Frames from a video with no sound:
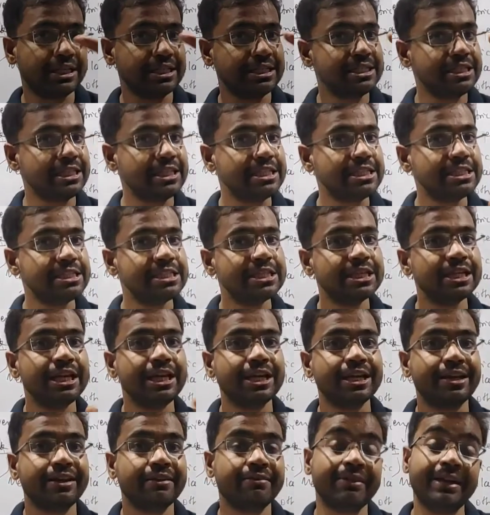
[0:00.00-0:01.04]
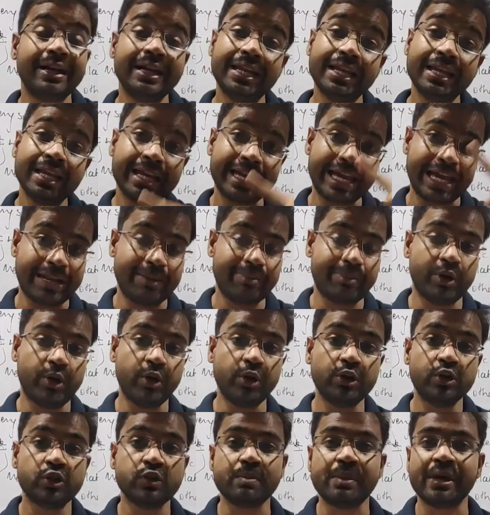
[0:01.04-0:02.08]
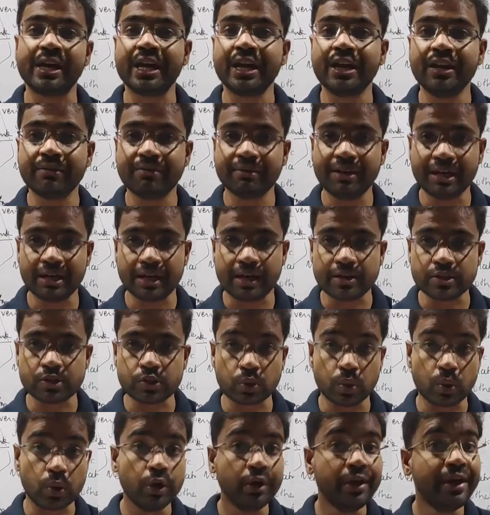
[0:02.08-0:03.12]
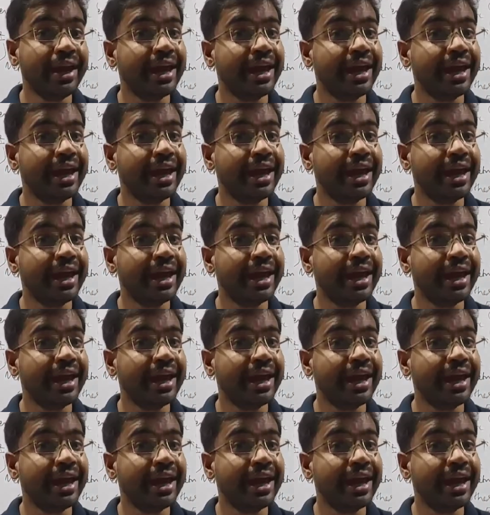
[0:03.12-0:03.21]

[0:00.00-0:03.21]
changing electric field can produce magnetic field also,